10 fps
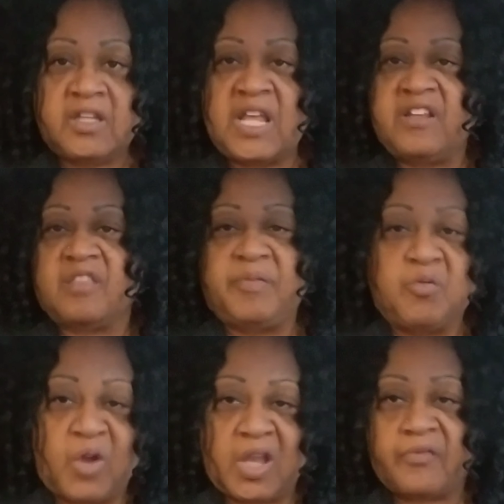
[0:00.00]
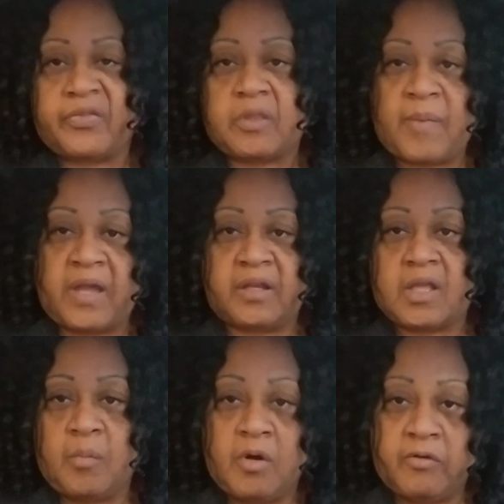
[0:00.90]
they just be waiting for somebody to
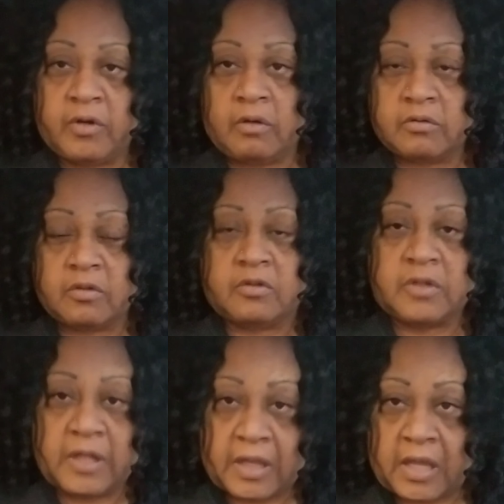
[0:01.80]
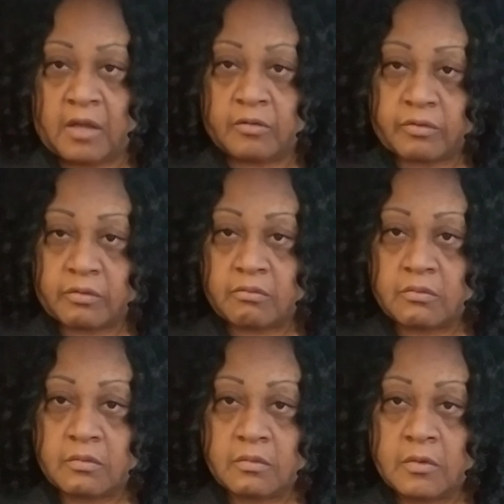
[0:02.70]
come over to their house.
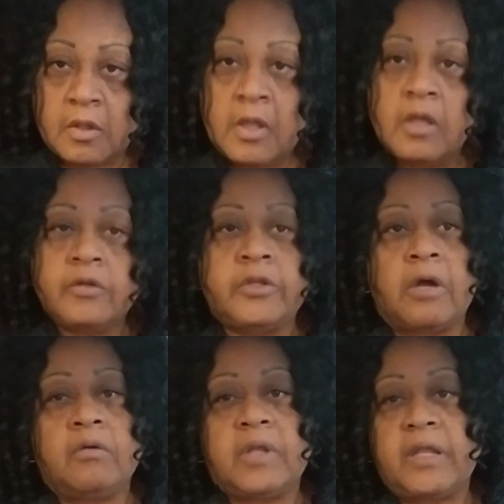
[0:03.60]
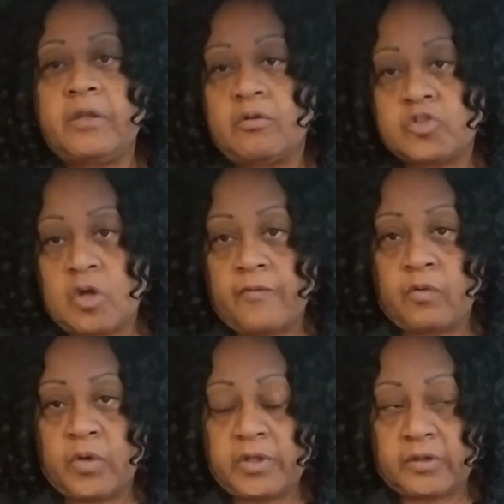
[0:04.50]
Don't let no Jehovah
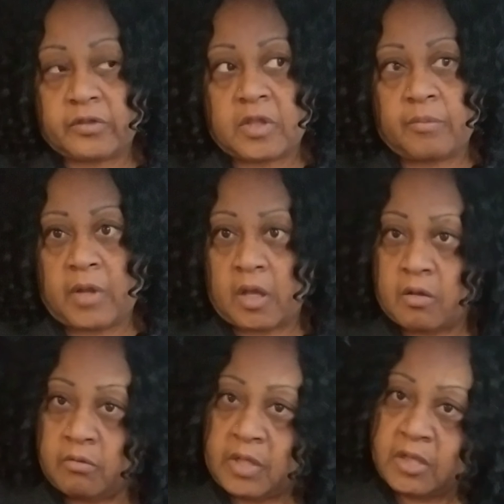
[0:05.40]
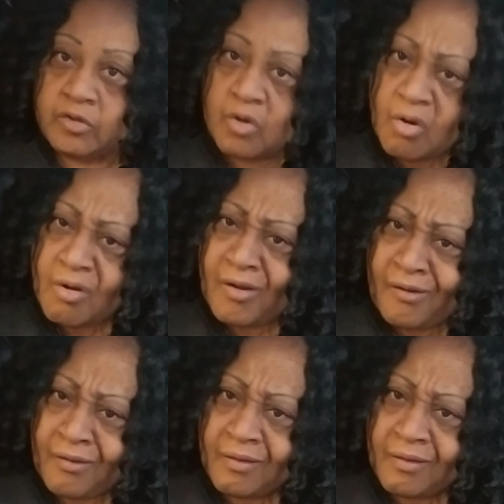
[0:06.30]
Witness come knock on their door.